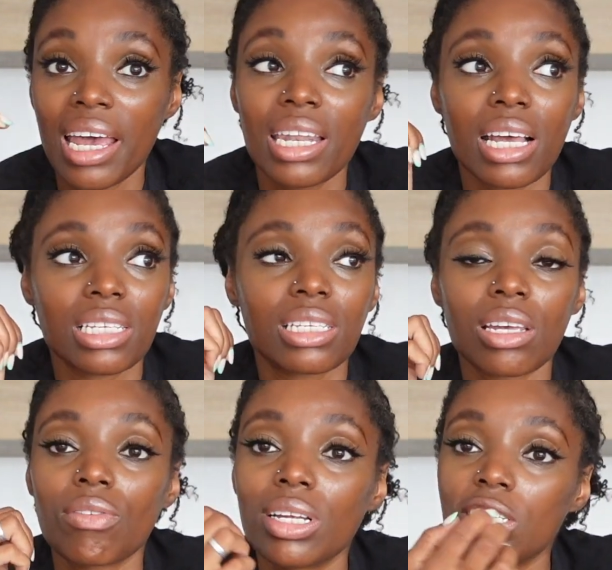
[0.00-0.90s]

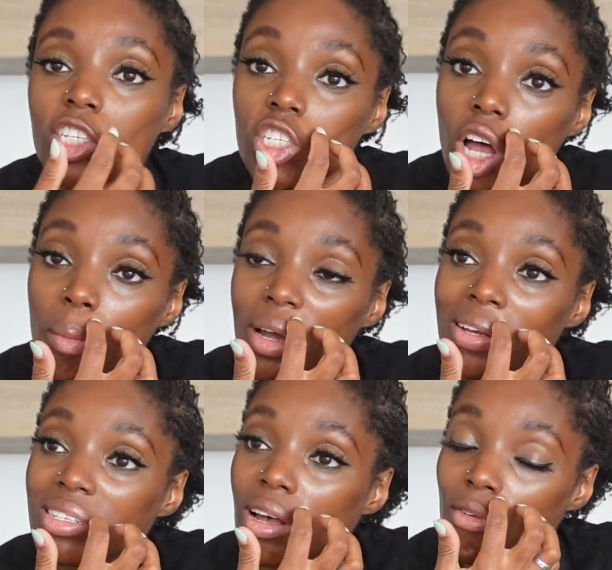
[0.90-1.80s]
necessarily just start by
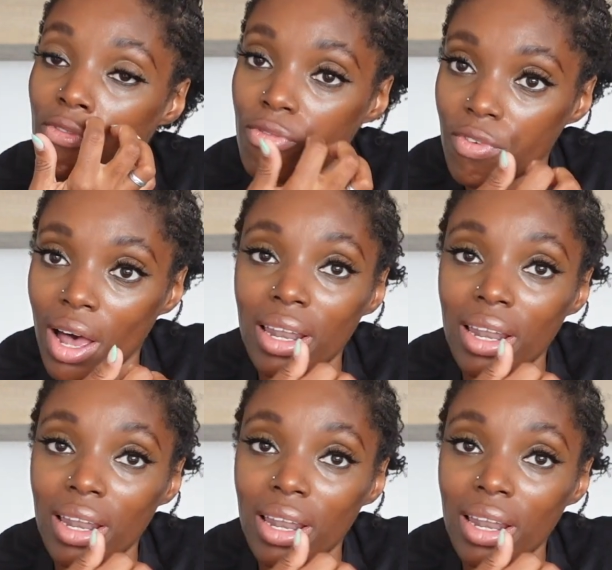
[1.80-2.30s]
yourself. Fine,